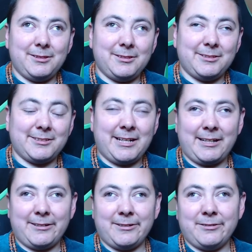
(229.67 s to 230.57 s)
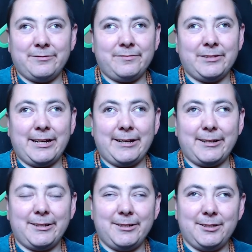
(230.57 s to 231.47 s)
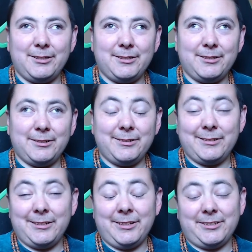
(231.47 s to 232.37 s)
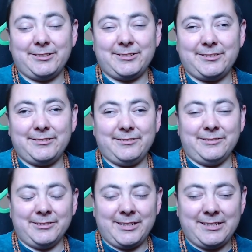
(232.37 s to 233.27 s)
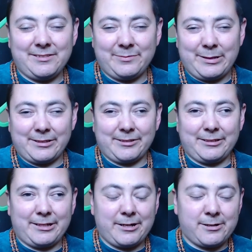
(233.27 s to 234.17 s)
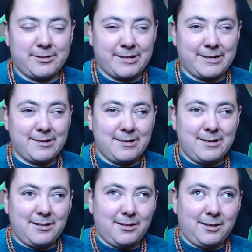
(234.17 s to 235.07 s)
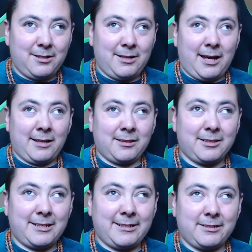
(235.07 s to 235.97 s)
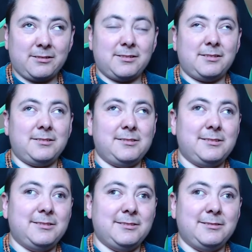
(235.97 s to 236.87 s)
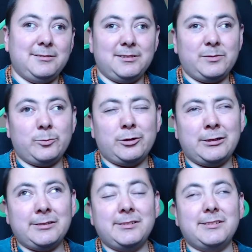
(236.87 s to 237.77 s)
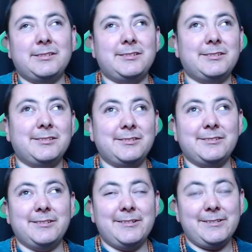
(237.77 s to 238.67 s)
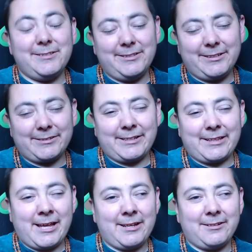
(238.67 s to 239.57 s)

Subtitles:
the sign of like, yeah, just all kinds of masculine energy, athletics, sports, things like that.